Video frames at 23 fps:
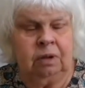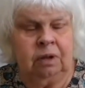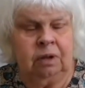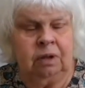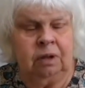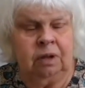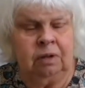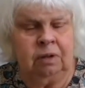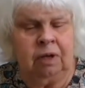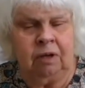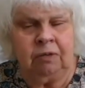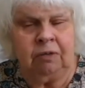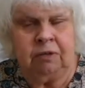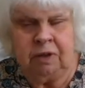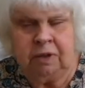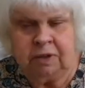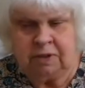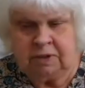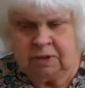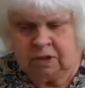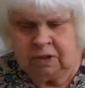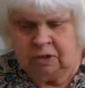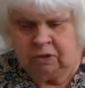Now, I think
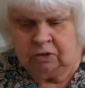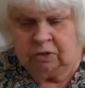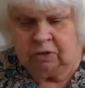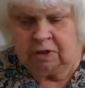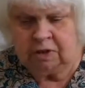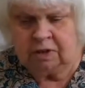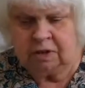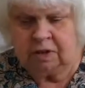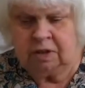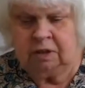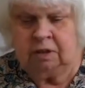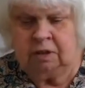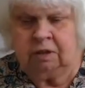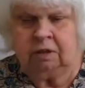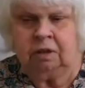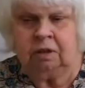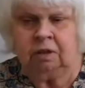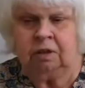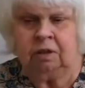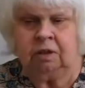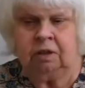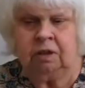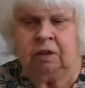it's interesting
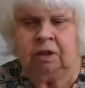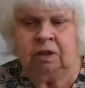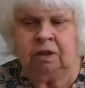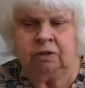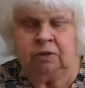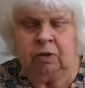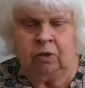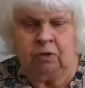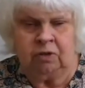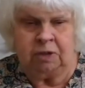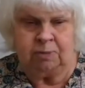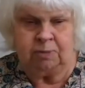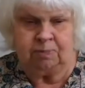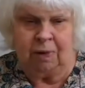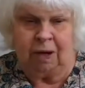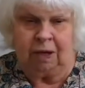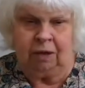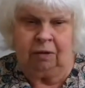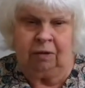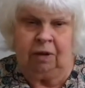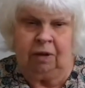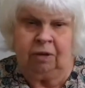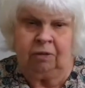that he's got this
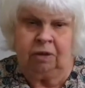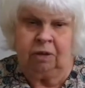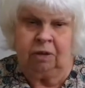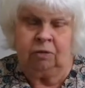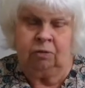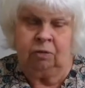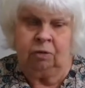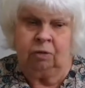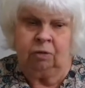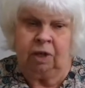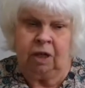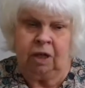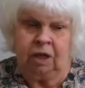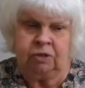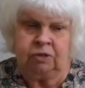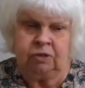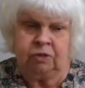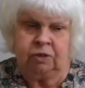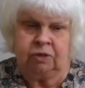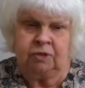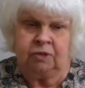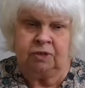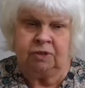background in the Royal
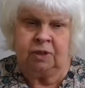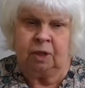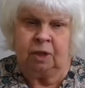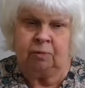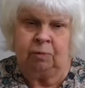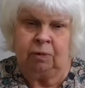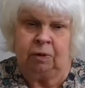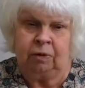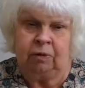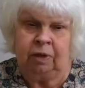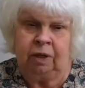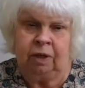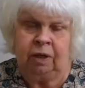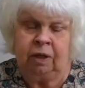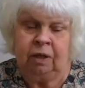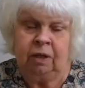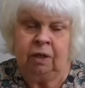Irish Constabulary